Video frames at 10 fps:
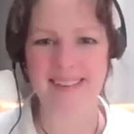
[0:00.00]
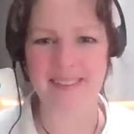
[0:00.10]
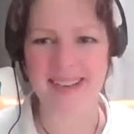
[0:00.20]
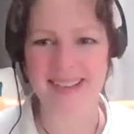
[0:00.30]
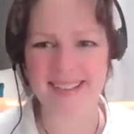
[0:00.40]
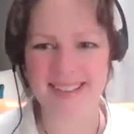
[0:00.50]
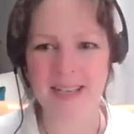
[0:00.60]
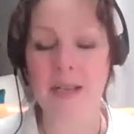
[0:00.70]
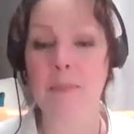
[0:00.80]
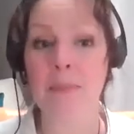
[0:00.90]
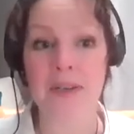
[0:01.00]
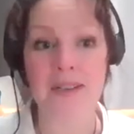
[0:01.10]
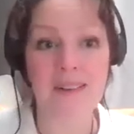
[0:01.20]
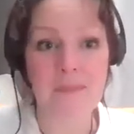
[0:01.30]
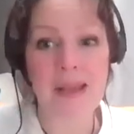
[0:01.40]
right? Put
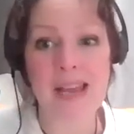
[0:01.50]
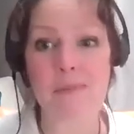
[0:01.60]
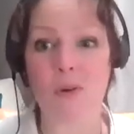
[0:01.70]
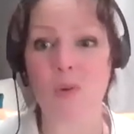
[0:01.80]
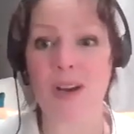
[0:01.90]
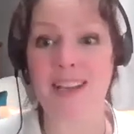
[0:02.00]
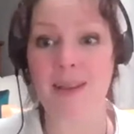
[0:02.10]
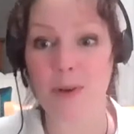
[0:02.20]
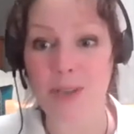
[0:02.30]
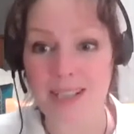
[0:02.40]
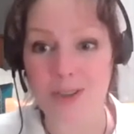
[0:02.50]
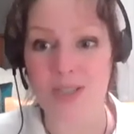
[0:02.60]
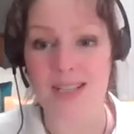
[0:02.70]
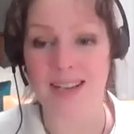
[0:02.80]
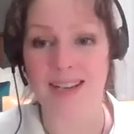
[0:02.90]
it on paper what community
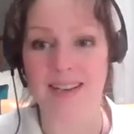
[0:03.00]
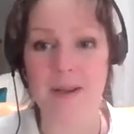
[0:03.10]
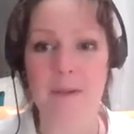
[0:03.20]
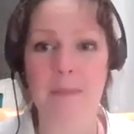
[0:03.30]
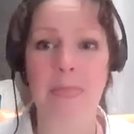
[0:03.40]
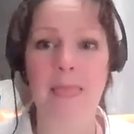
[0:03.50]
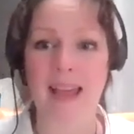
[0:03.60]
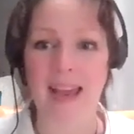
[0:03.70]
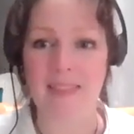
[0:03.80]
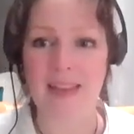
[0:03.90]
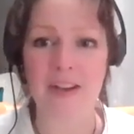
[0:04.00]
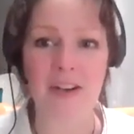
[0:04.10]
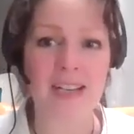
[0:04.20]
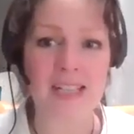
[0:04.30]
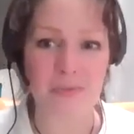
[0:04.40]
looks like. And then
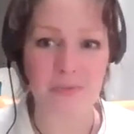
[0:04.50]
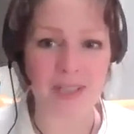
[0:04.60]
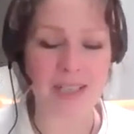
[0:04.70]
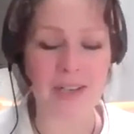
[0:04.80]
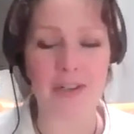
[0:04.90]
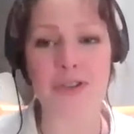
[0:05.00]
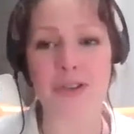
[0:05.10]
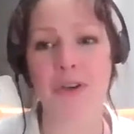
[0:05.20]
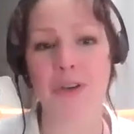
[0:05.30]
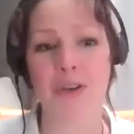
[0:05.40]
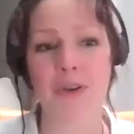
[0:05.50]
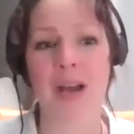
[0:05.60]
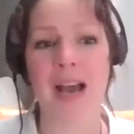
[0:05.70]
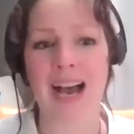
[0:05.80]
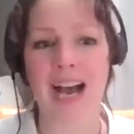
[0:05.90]
it's really going to show you
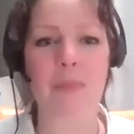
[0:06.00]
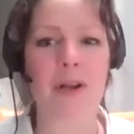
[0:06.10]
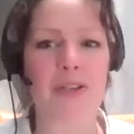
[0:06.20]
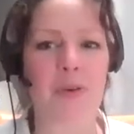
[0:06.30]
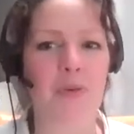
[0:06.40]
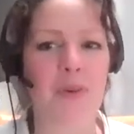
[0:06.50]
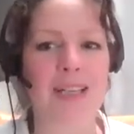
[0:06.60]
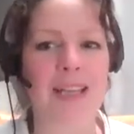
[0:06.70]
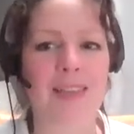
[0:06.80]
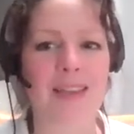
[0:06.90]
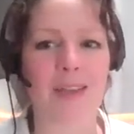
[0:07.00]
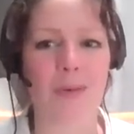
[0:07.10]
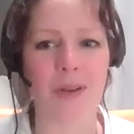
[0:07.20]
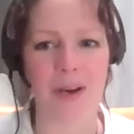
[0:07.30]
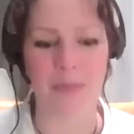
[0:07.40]
how much you really think you
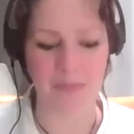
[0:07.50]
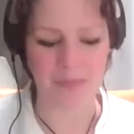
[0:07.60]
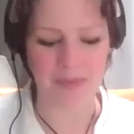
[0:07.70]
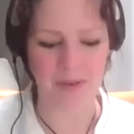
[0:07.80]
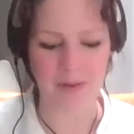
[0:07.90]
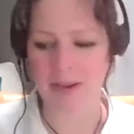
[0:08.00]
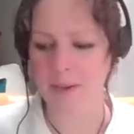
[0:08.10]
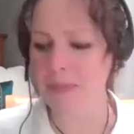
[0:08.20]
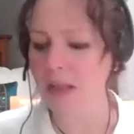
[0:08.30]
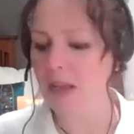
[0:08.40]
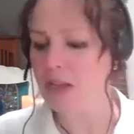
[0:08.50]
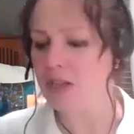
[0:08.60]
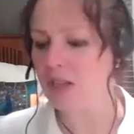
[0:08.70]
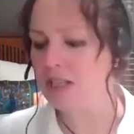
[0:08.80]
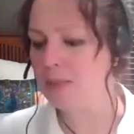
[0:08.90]
know, okay?
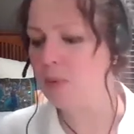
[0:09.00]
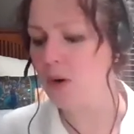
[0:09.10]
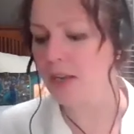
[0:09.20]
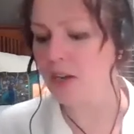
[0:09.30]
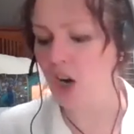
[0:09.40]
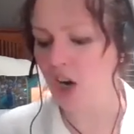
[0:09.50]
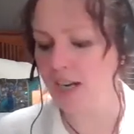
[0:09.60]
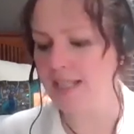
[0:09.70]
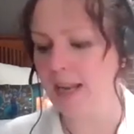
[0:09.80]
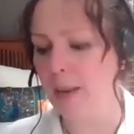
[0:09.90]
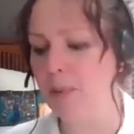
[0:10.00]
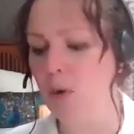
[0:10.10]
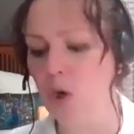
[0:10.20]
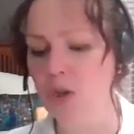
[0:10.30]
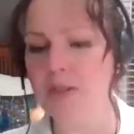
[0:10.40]
So the supporting cards that I
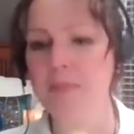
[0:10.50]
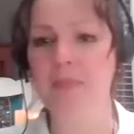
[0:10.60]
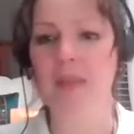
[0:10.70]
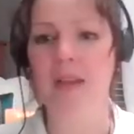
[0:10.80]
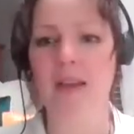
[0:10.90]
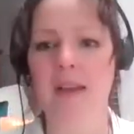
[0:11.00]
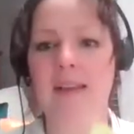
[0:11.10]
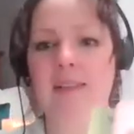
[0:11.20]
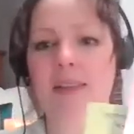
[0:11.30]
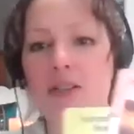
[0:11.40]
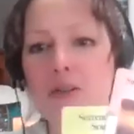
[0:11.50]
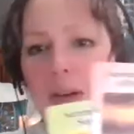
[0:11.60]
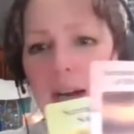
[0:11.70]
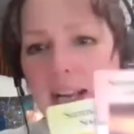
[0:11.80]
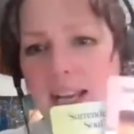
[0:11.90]
pulled, these two
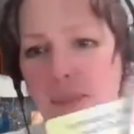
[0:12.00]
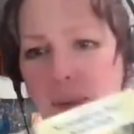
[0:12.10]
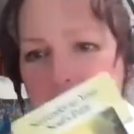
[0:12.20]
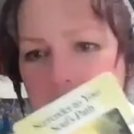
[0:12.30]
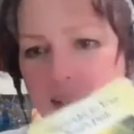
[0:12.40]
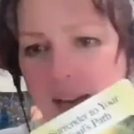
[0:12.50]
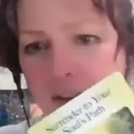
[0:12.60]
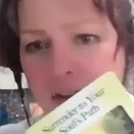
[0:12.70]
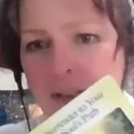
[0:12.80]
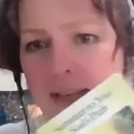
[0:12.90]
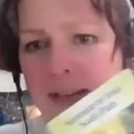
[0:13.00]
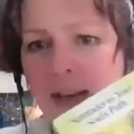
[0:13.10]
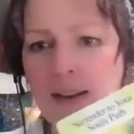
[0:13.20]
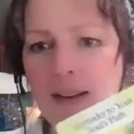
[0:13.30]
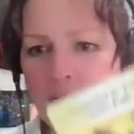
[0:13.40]
kind of came out together and they
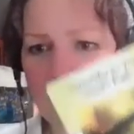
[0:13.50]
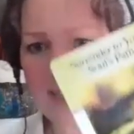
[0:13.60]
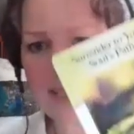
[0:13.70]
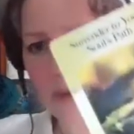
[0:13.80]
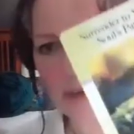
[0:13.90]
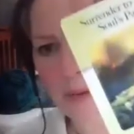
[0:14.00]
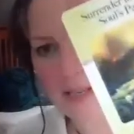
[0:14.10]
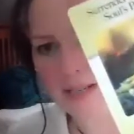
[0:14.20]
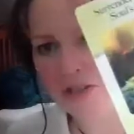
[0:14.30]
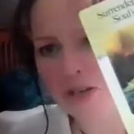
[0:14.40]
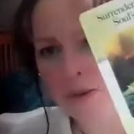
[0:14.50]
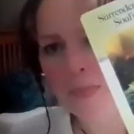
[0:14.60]
kind of have a similar message.